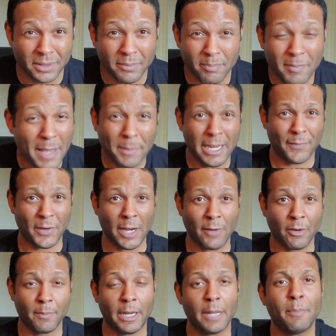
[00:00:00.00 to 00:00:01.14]
Maybe not for
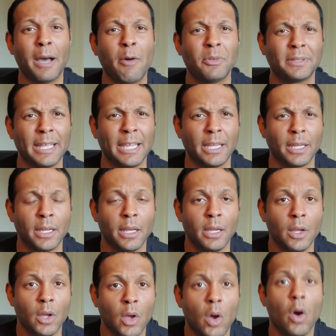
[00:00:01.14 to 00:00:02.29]
everybody, but I would think
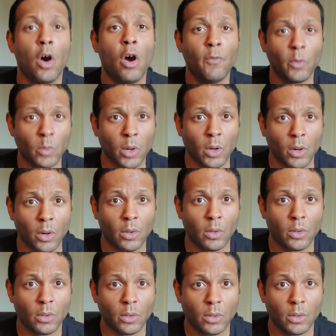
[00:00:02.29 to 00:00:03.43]
overall,
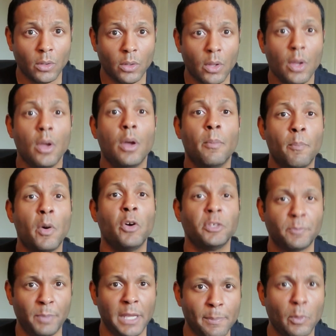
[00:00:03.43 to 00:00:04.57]
most
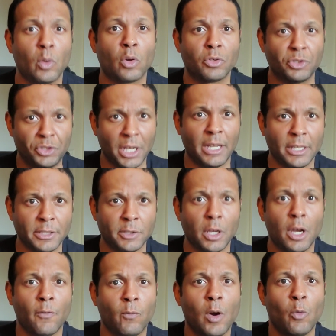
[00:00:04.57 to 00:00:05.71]
people are jealous
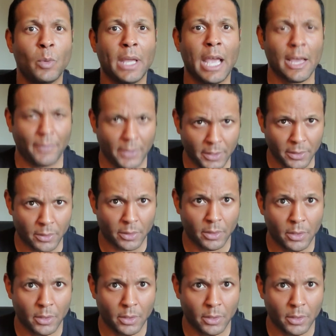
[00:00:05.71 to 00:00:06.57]
of what we have here.